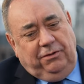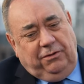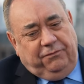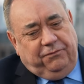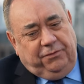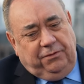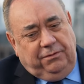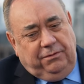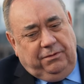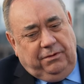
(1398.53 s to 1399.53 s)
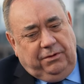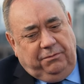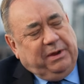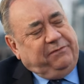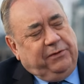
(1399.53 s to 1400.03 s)
you've
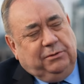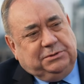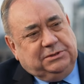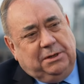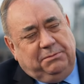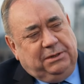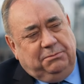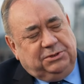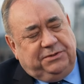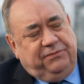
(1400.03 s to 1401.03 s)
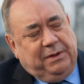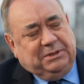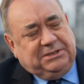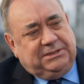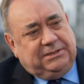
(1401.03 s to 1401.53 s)
you've made films with some of the most
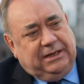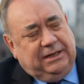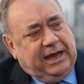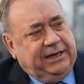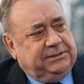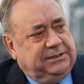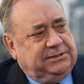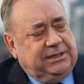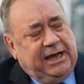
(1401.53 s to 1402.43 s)
famous uh, actors and